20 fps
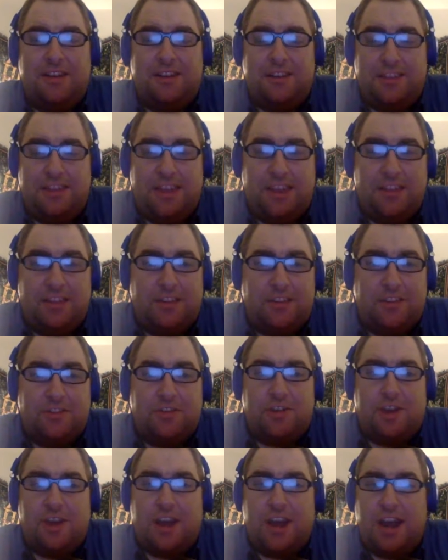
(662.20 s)
These are
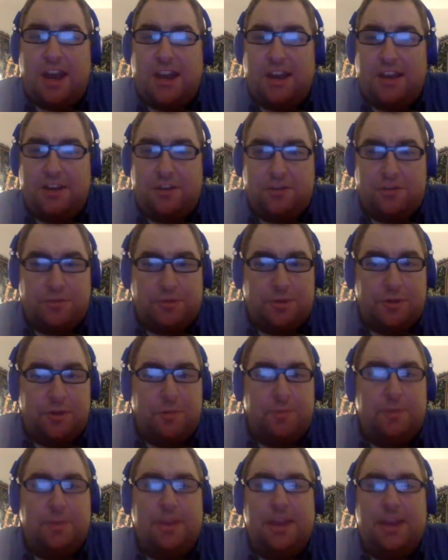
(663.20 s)
tried and
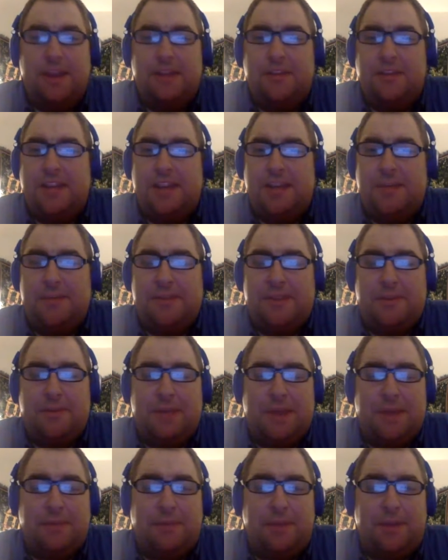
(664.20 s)
true teams that
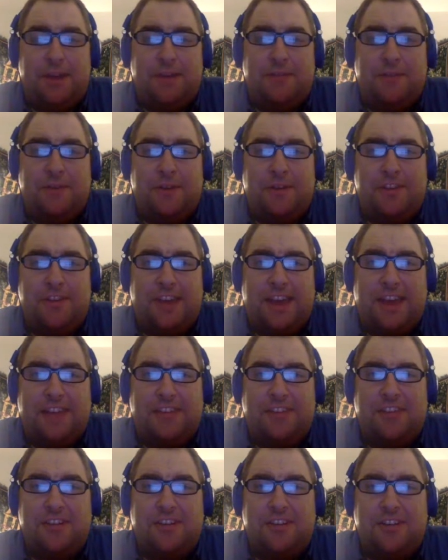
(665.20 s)
made playoff runs
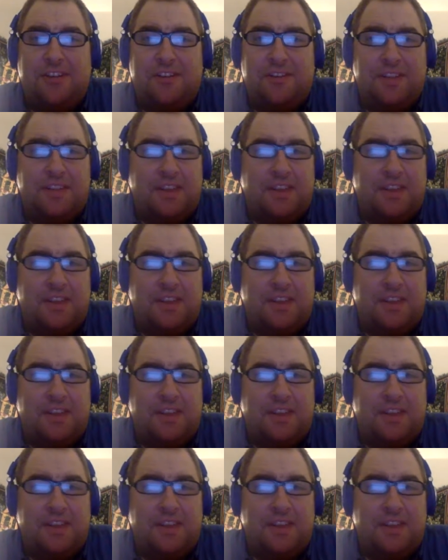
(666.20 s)
last year.